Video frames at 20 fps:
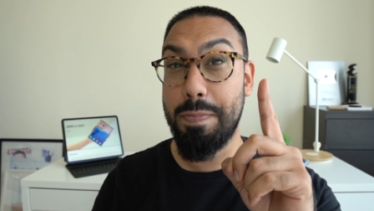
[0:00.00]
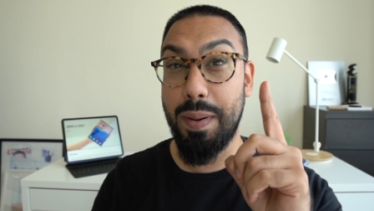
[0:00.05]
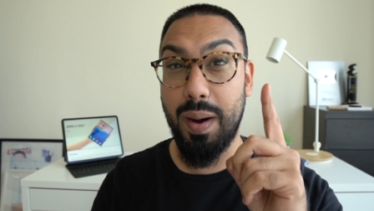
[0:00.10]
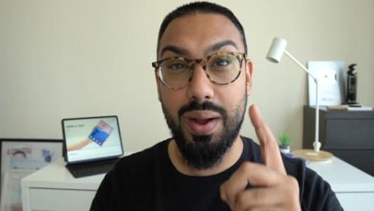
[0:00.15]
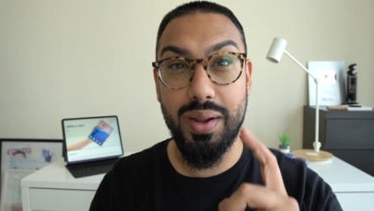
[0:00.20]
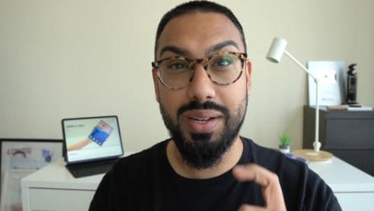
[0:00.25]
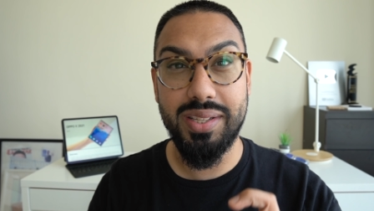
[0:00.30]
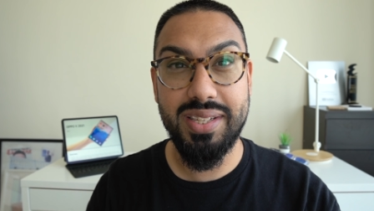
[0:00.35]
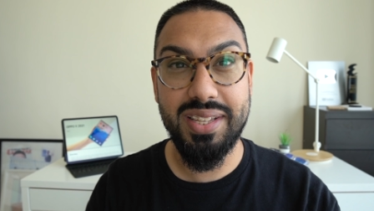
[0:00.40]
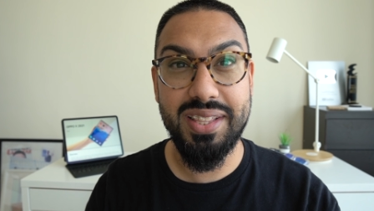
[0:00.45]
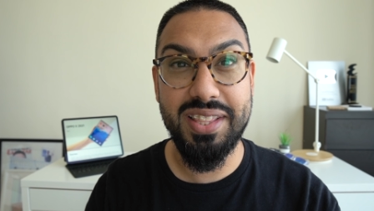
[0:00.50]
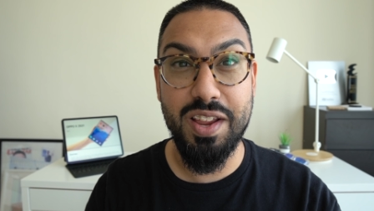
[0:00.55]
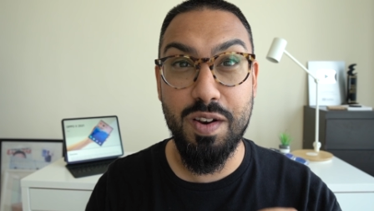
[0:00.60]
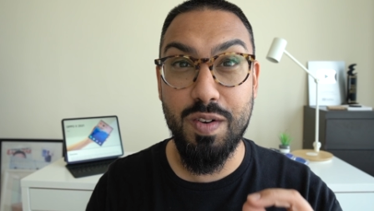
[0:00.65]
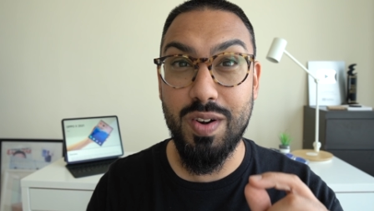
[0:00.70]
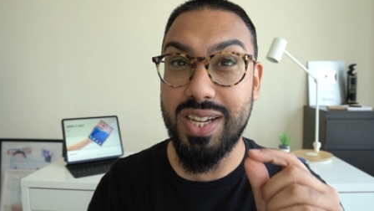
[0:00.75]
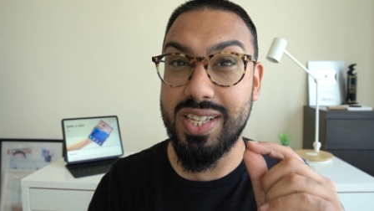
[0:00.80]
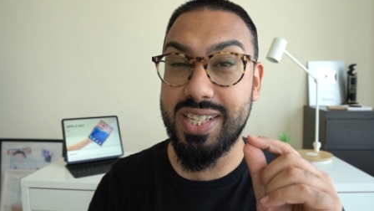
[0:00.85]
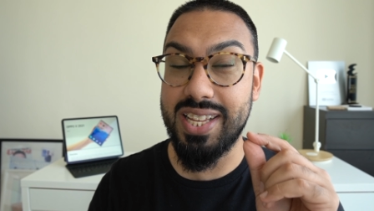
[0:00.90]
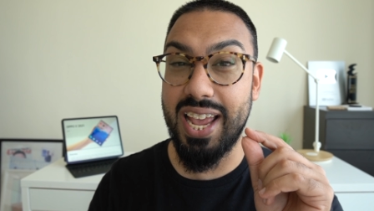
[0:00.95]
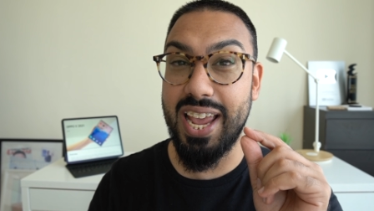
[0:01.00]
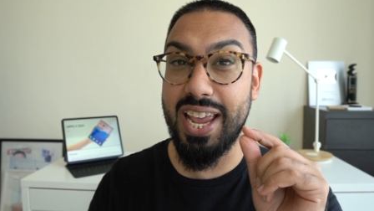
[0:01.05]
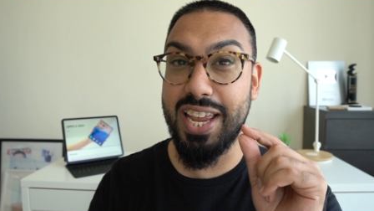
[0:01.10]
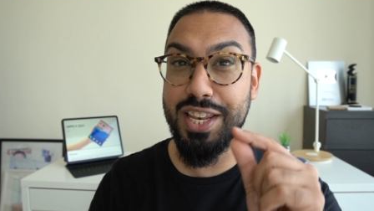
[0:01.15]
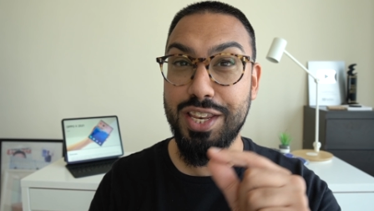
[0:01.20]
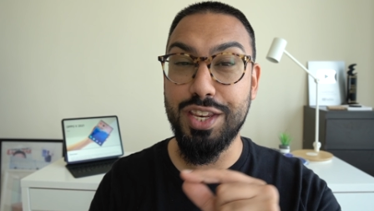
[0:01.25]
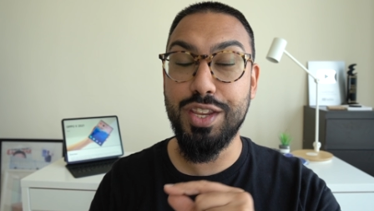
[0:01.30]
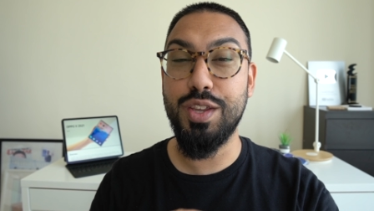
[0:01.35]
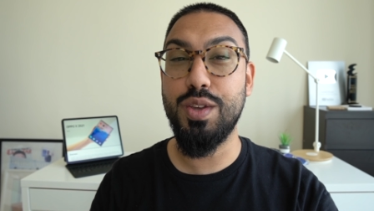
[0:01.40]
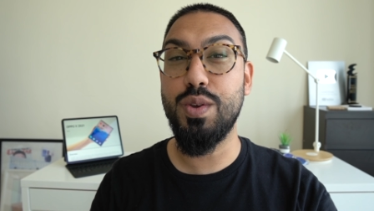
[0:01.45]
But there is a
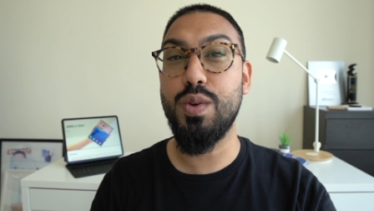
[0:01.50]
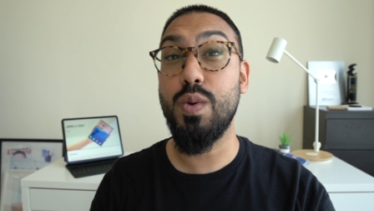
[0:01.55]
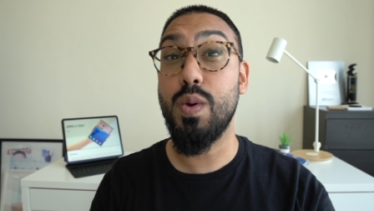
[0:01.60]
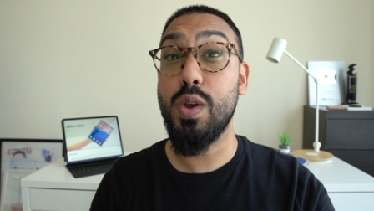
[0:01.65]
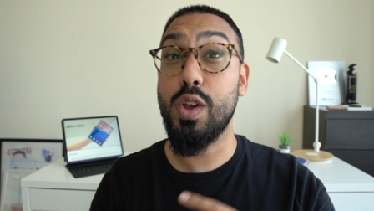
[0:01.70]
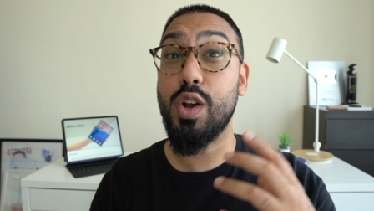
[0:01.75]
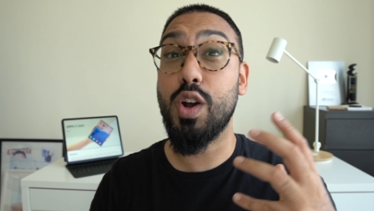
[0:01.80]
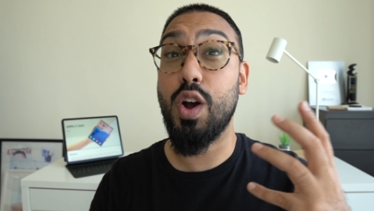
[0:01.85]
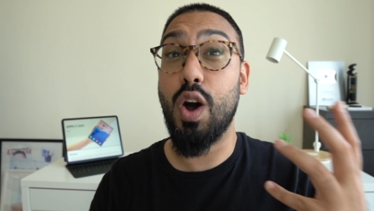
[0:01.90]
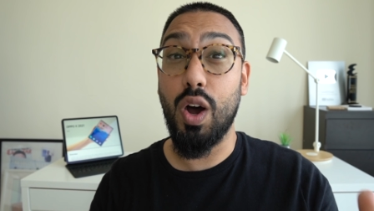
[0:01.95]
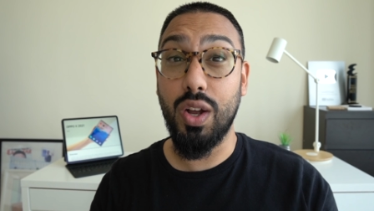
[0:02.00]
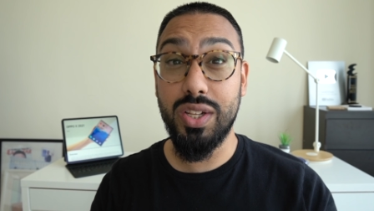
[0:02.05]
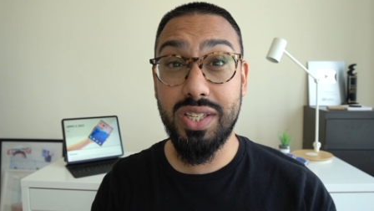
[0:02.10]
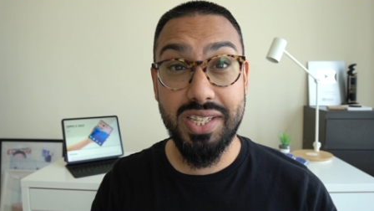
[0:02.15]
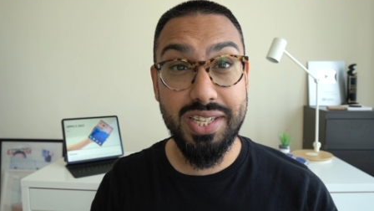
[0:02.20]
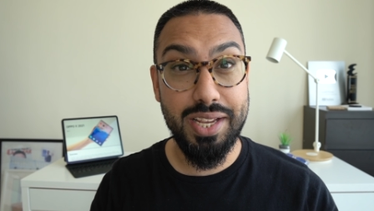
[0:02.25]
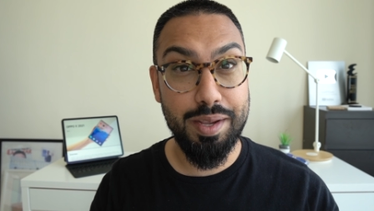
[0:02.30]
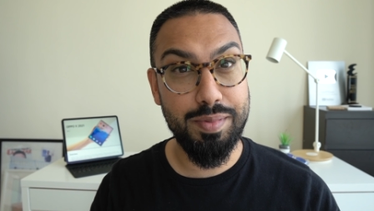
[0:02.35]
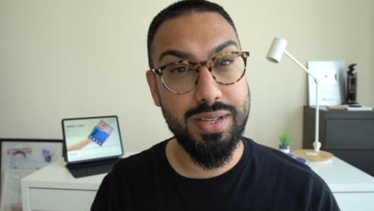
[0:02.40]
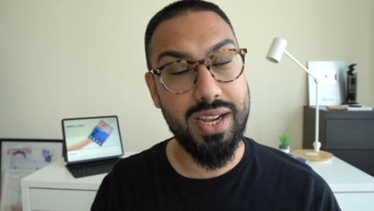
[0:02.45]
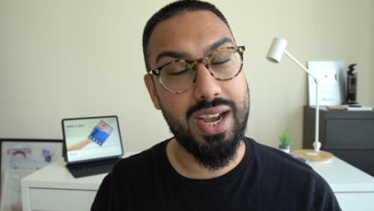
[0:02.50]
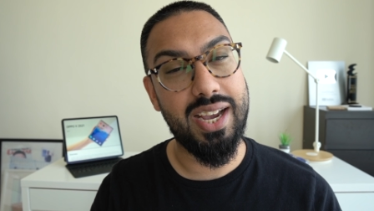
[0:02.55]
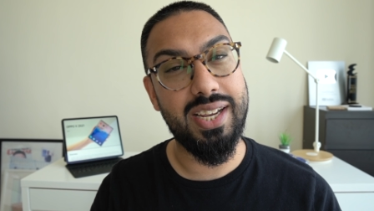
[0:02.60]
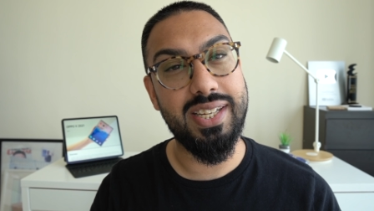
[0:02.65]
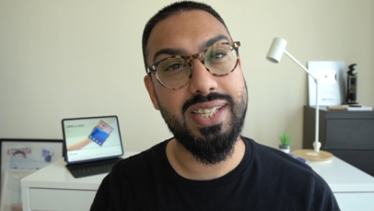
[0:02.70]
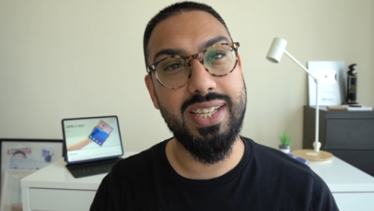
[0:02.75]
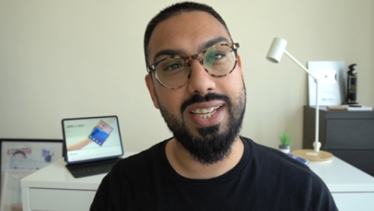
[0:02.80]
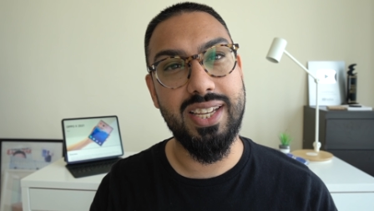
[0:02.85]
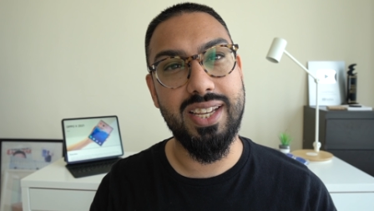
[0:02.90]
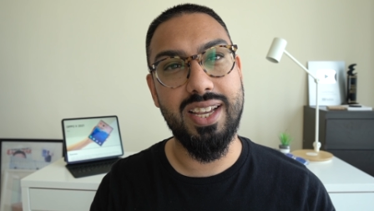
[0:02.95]
new concept
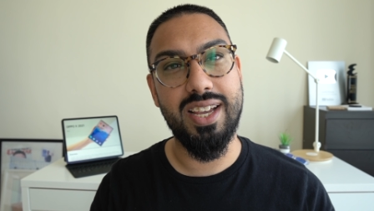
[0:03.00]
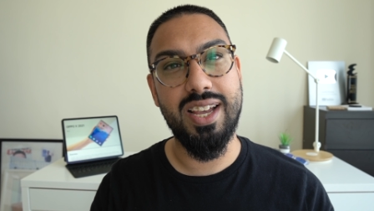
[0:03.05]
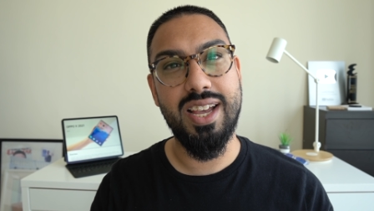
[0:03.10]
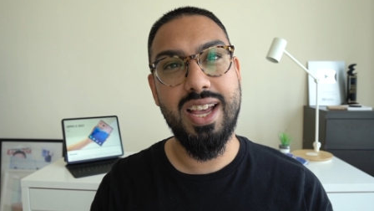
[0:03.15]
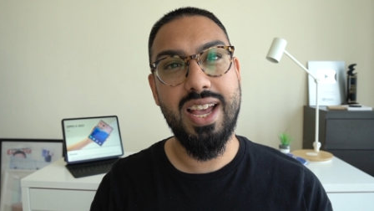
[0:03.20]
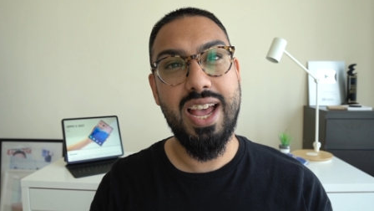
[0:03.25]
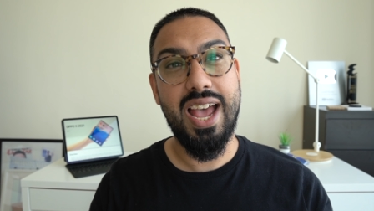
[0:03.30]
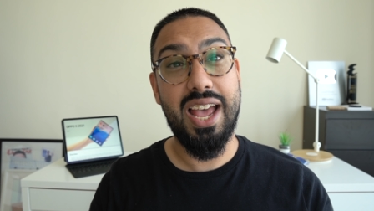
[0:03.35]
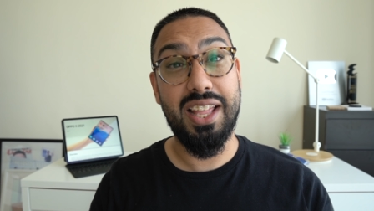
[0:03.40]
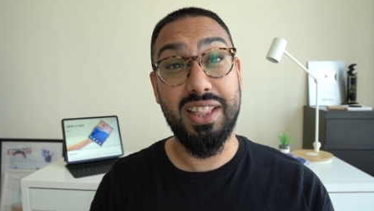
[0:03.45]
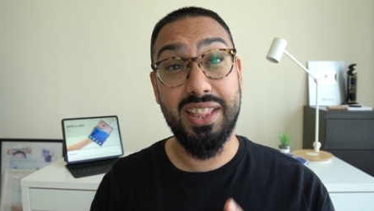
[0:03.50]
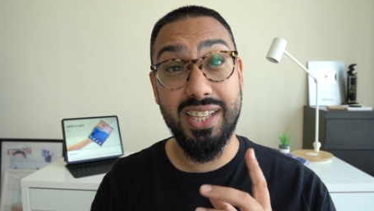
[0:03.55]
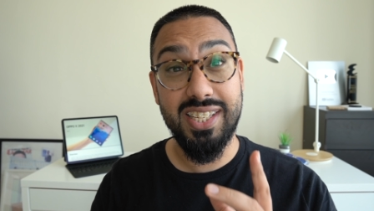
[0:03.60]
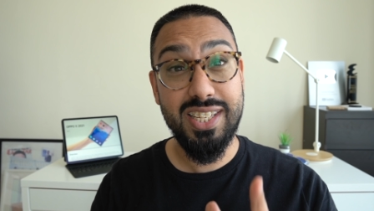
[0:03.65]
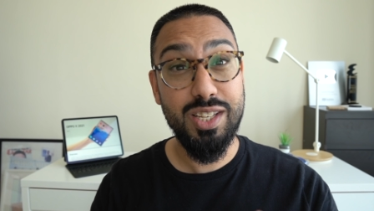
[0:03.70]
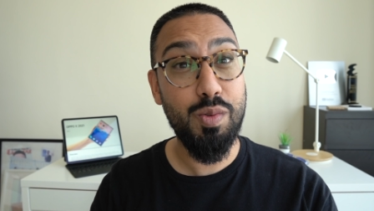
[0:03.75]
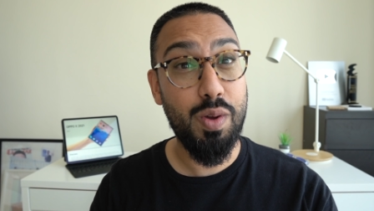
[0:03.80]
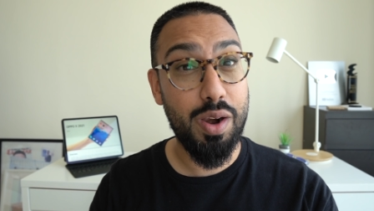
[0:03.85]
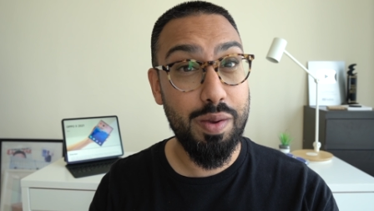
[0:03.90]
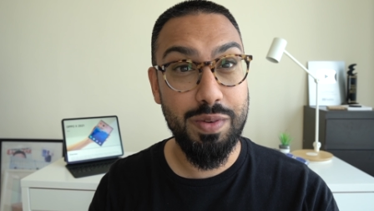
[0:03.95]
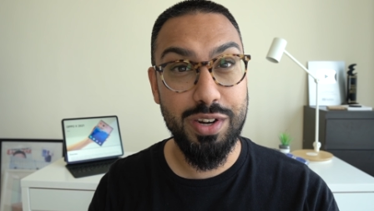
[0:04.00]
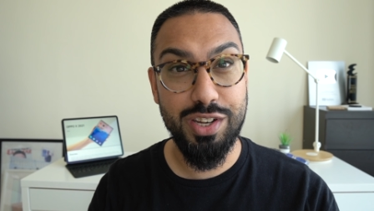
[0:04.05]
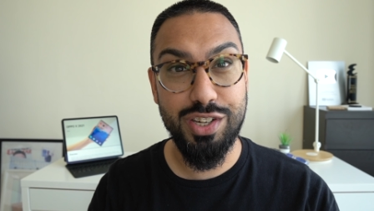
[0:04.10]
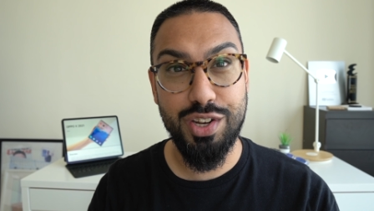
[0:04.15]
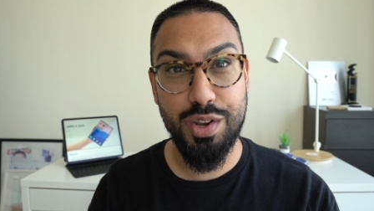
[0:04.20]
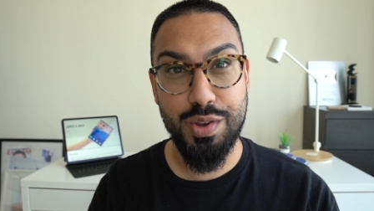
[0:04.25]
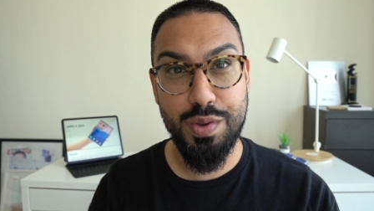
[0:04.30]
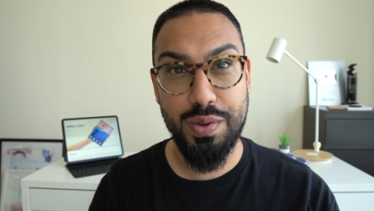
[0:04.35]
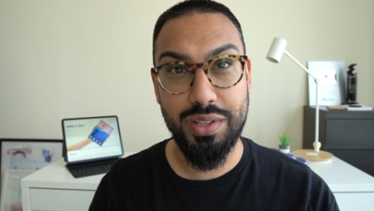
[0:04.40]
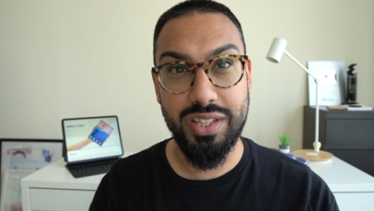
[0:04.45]
idea and this is what I'm going to
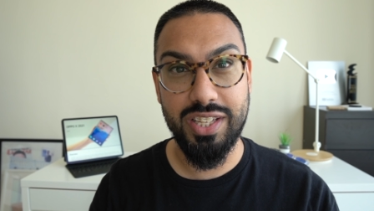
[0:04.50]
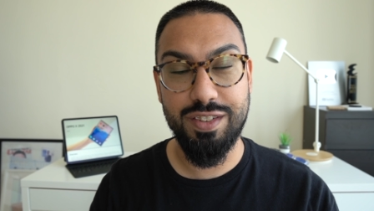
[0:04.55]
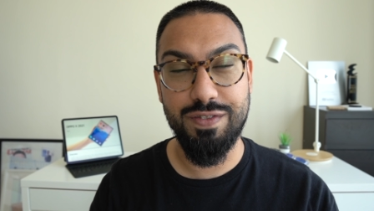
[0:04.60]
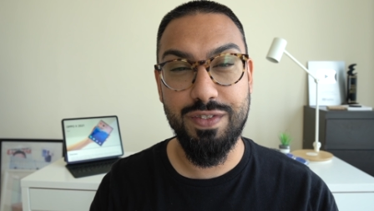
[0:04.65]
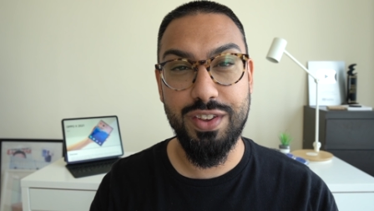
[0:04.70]
show you in this